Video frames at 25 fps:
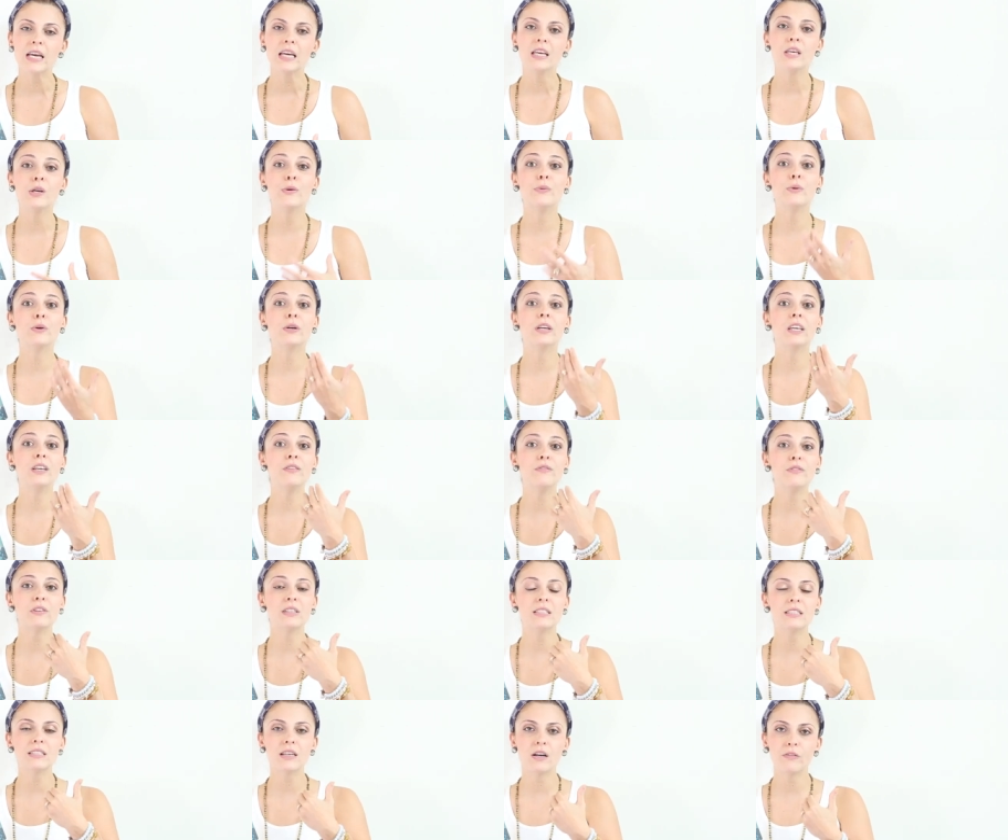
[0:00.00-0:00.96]
You will give
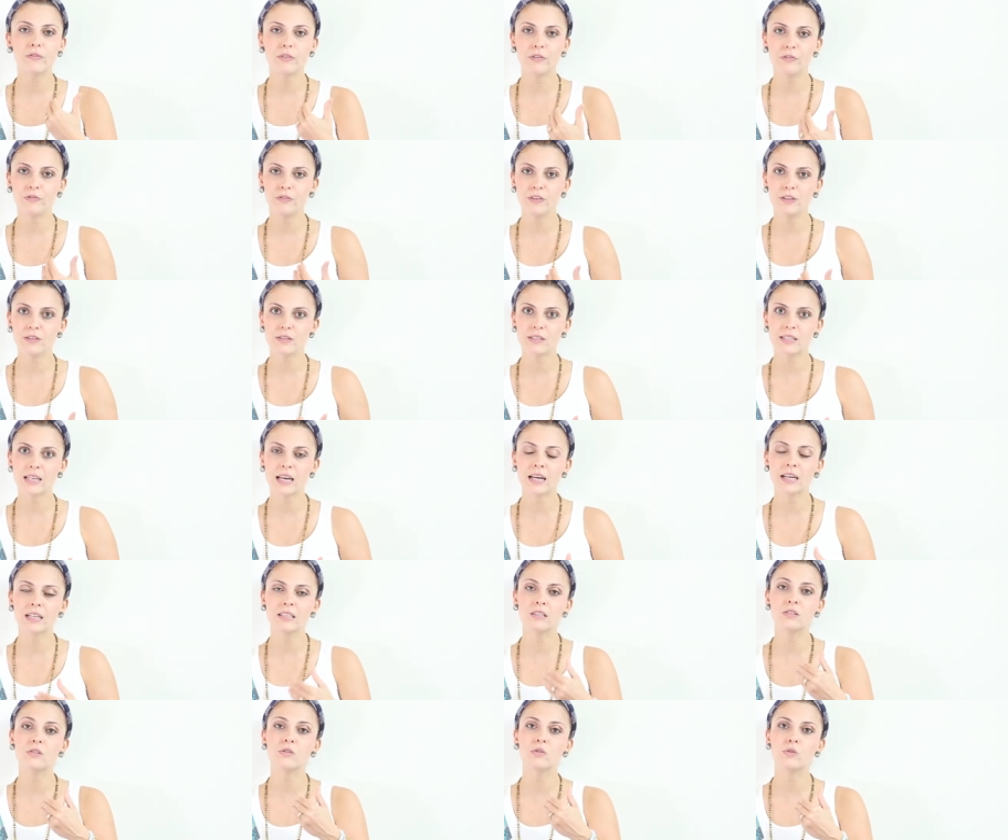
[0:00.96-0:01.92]
yourself a few
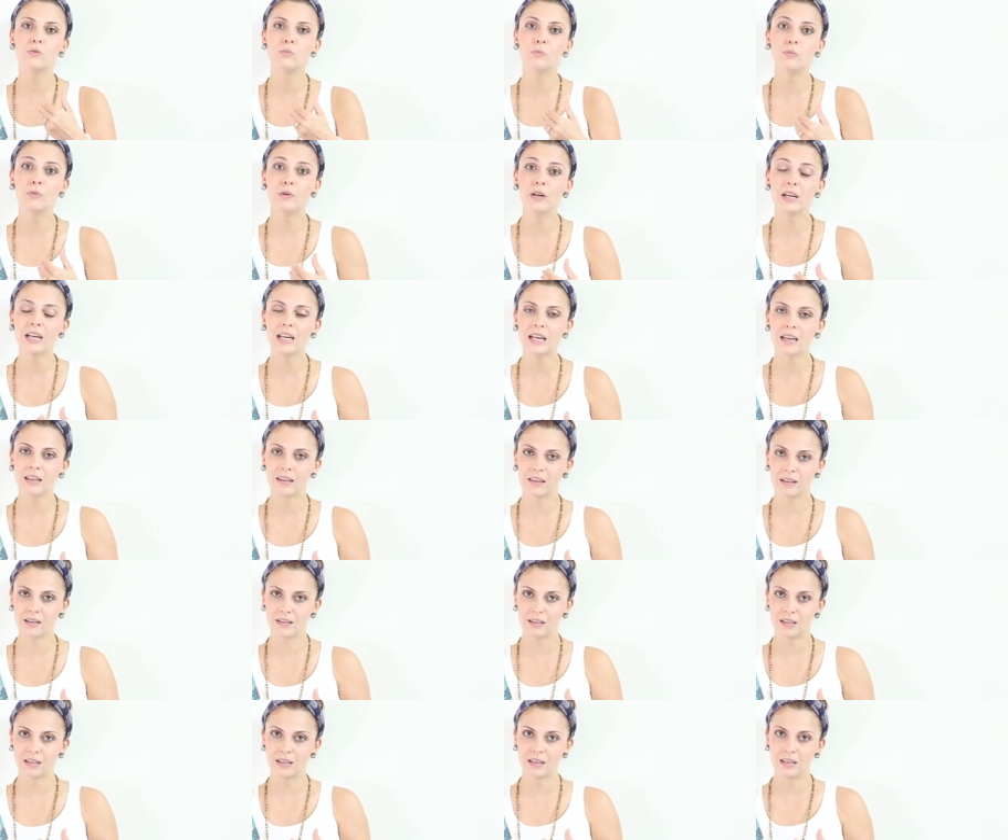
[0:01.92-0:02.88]
seconds to breathe
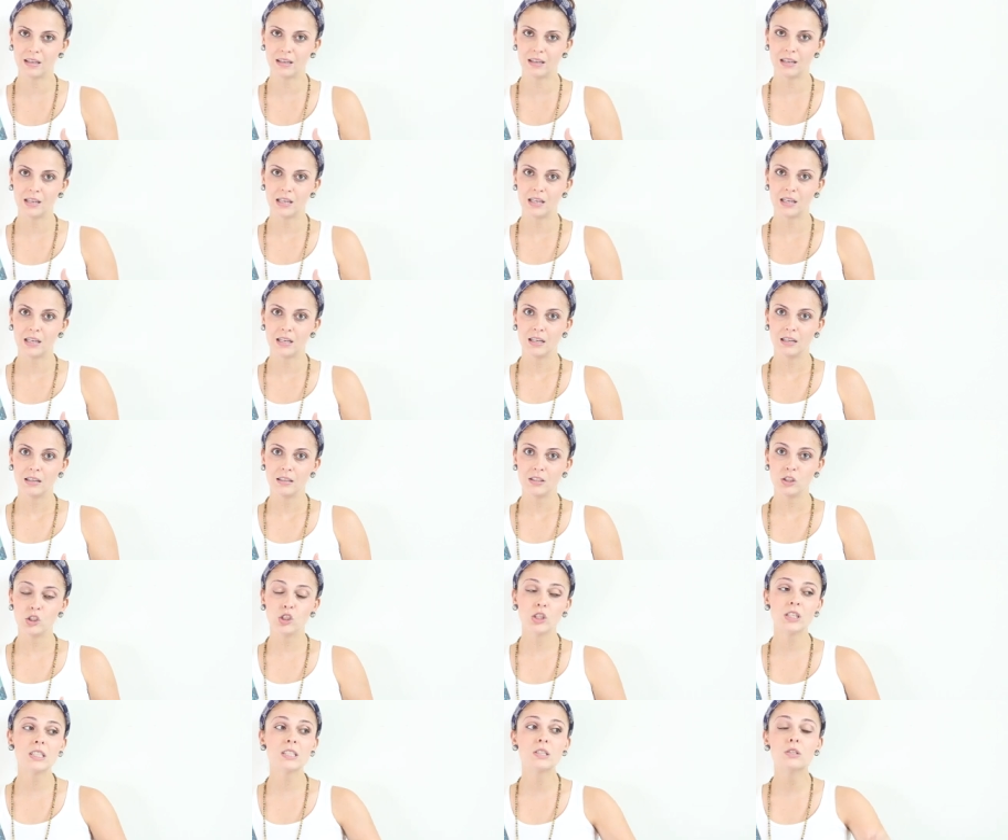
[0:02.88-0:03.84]

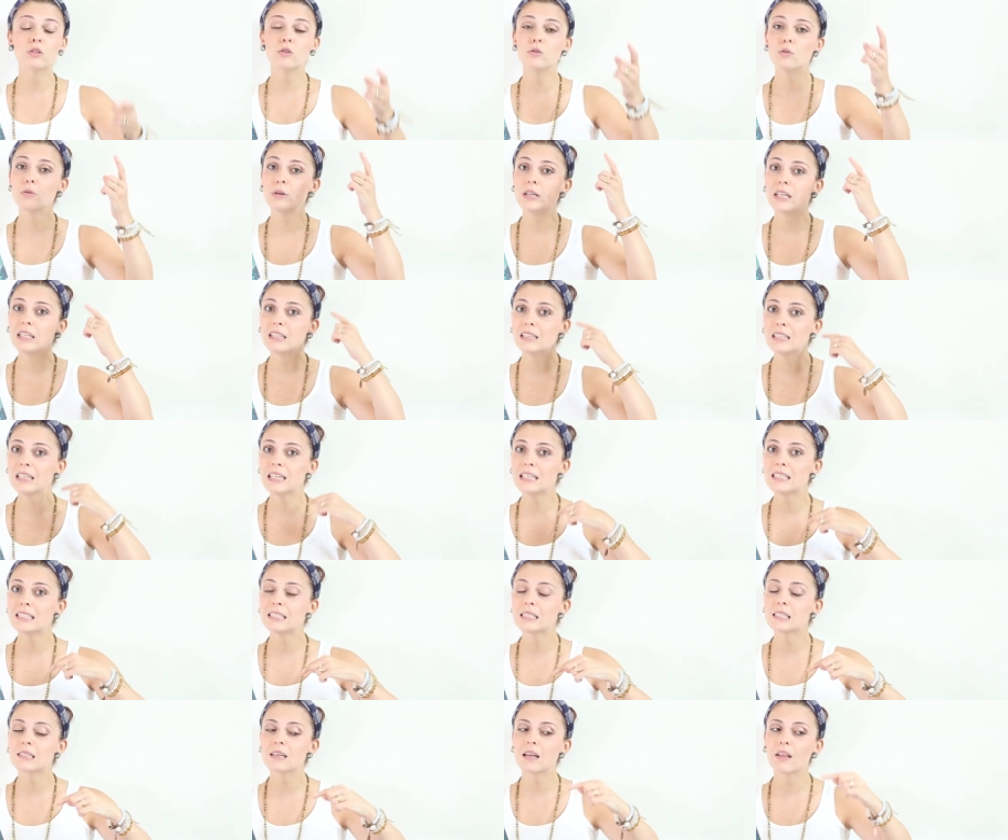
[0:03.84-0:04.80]
just during
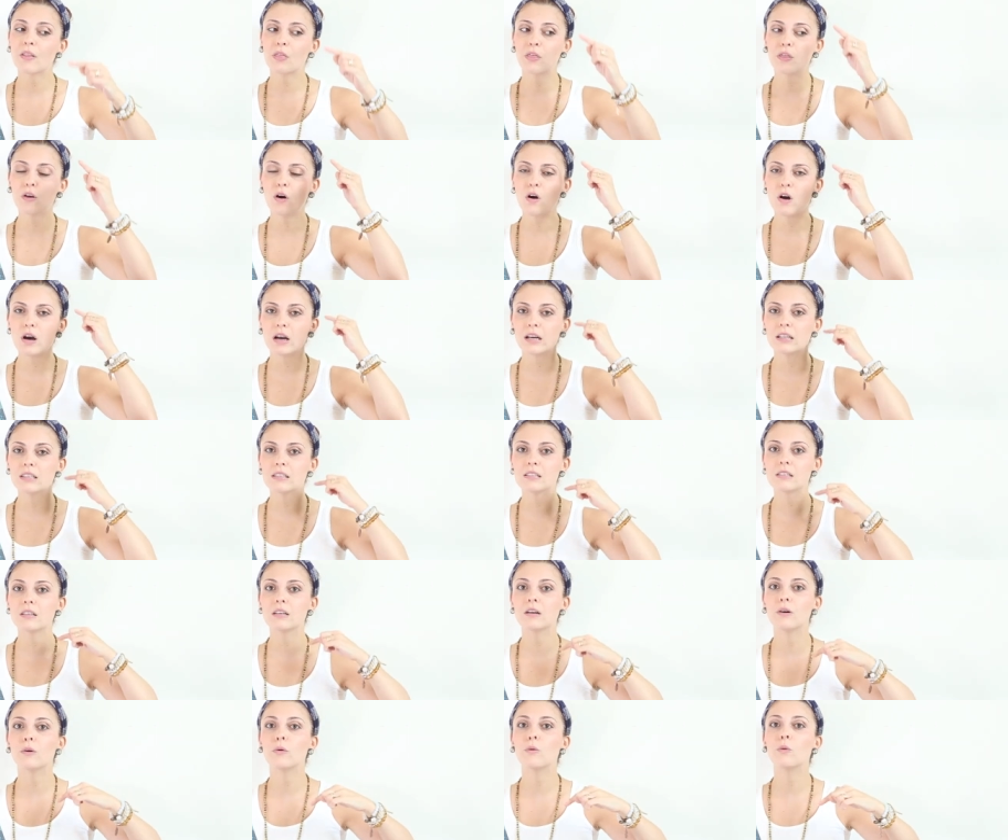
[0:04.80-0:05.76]
this thought,
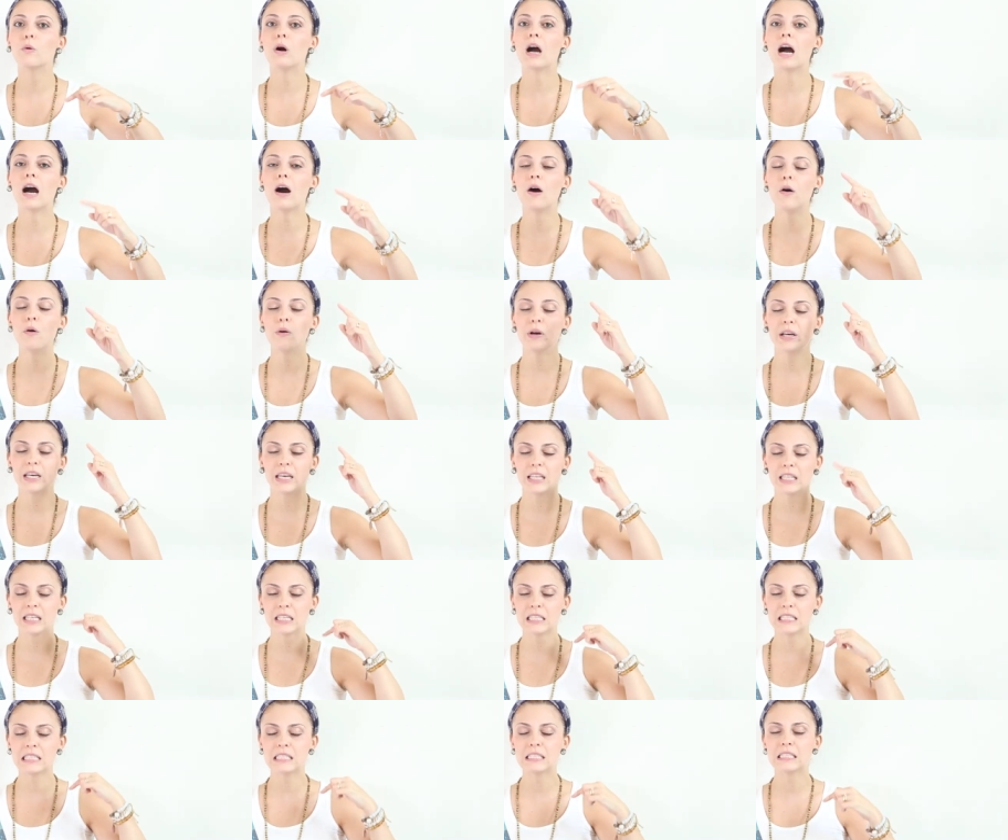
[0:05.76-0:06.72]
how can
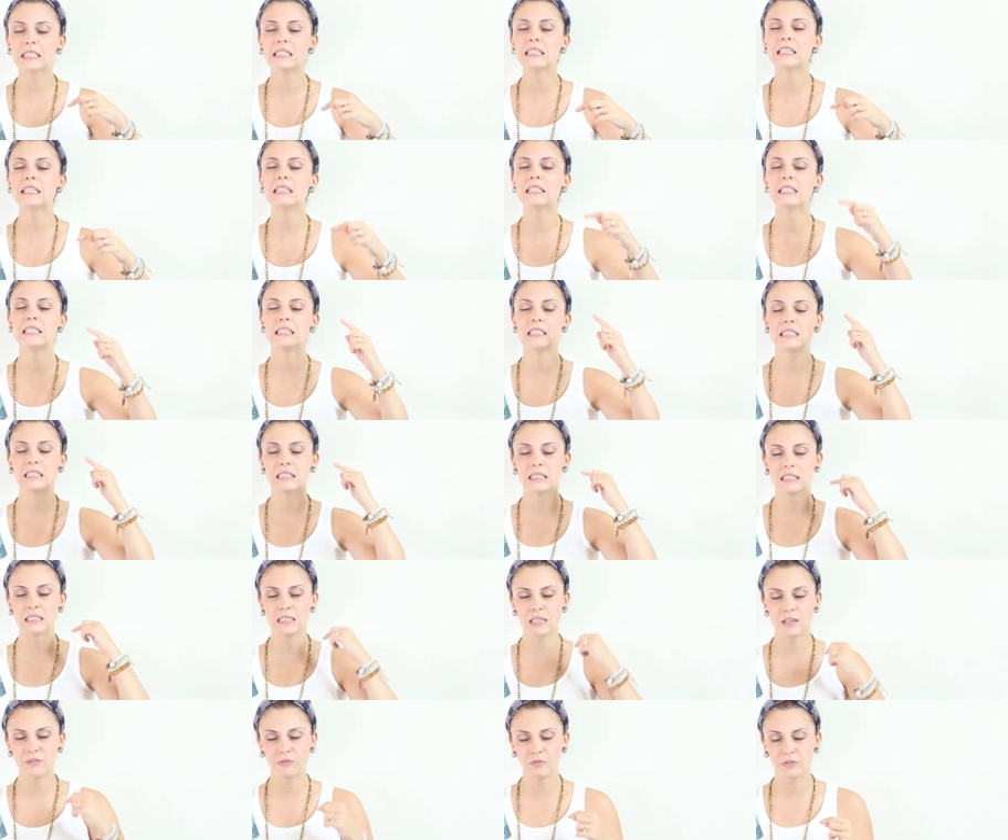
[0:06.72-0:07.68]
I see this
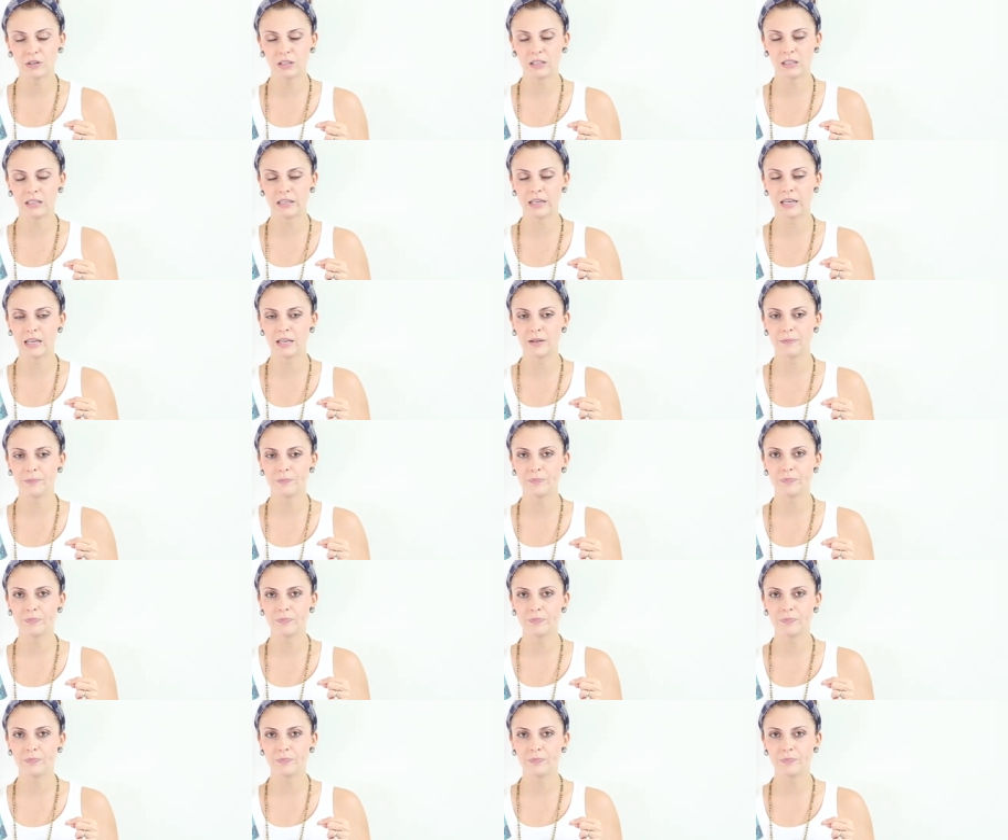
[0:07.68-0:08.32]
differently?